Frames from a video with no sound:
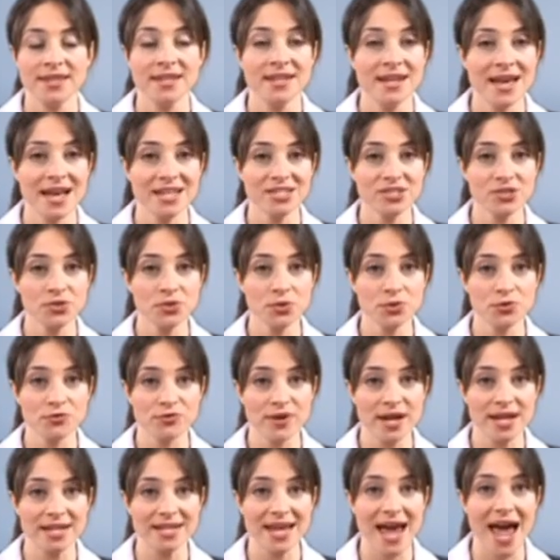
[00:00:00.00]
The National
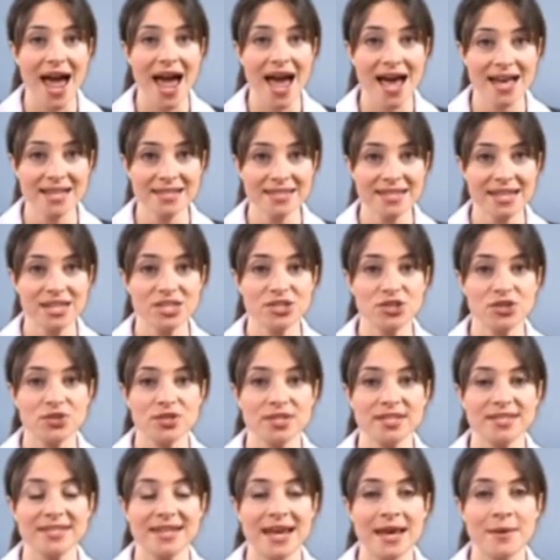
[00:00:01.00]
Grid has
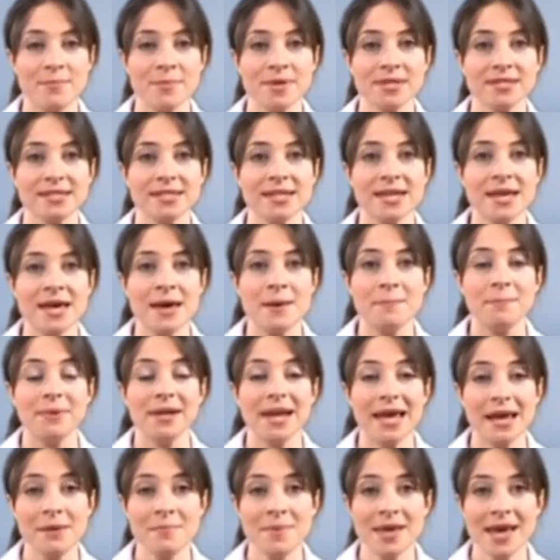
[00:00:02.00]
issued a statement
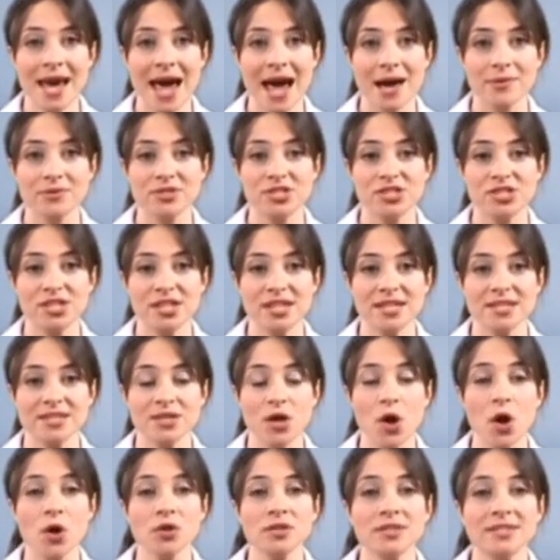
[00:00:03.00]
blaming
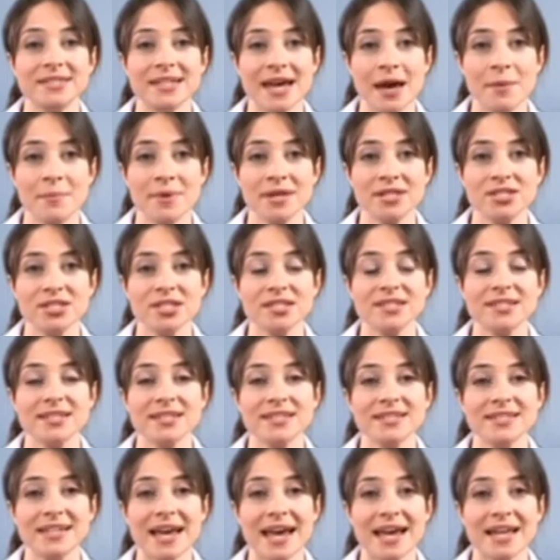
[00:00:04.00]
outages on damage
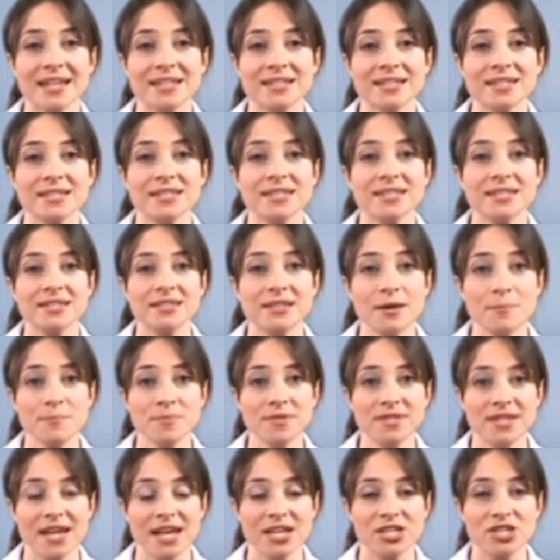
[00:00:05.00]
sustained to
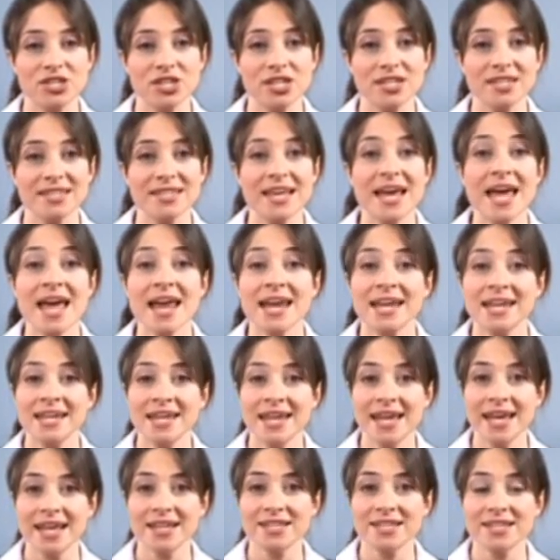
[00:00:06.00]
substations
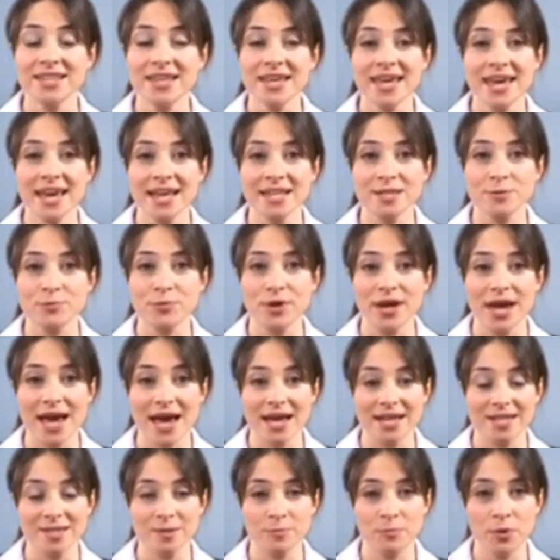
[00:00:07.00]
near to the Kingsbury
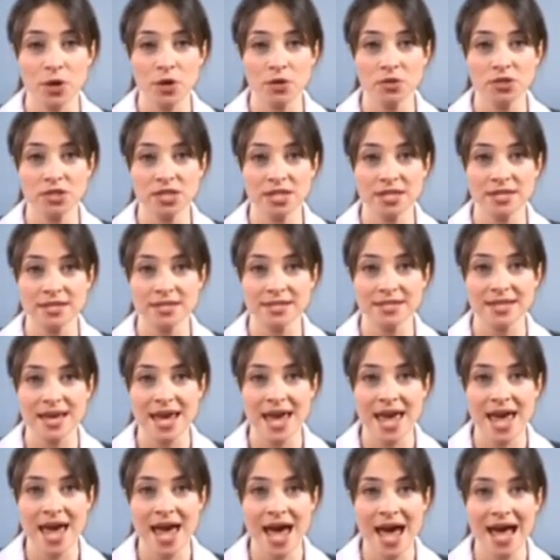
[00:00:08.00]
explosions
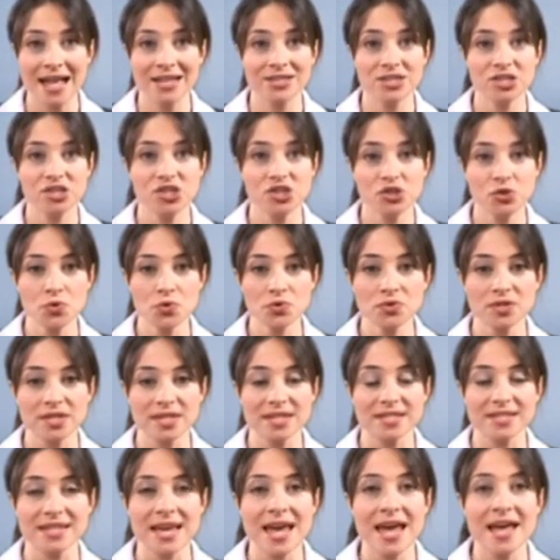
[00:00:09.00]
and assured
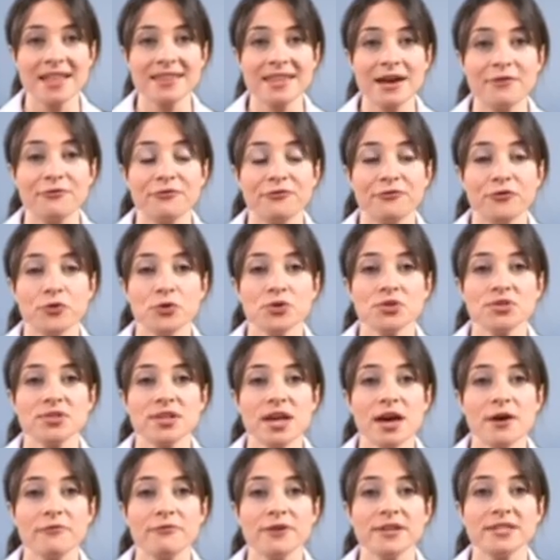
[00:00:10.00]
us that full
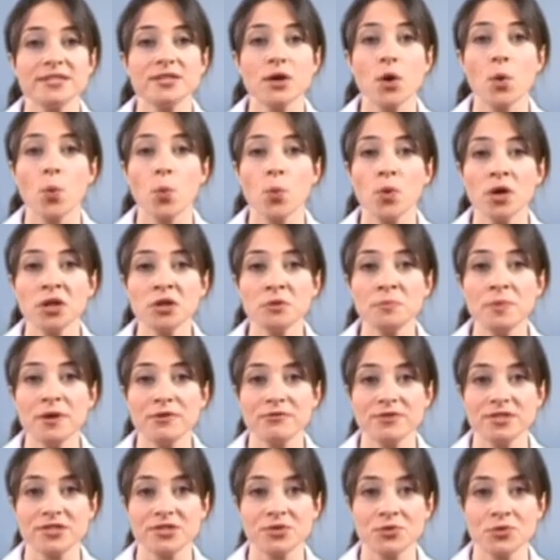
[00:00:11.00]
service will
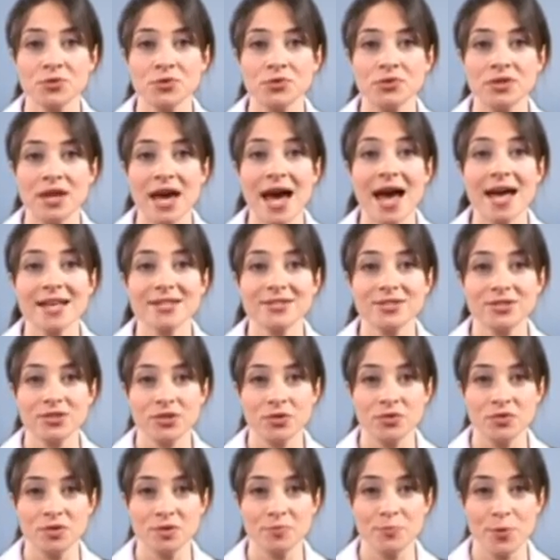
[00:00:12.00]
be restored as
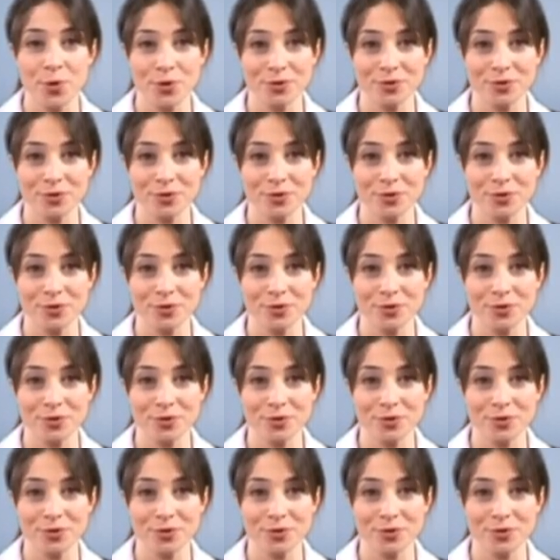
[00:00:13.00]
soon as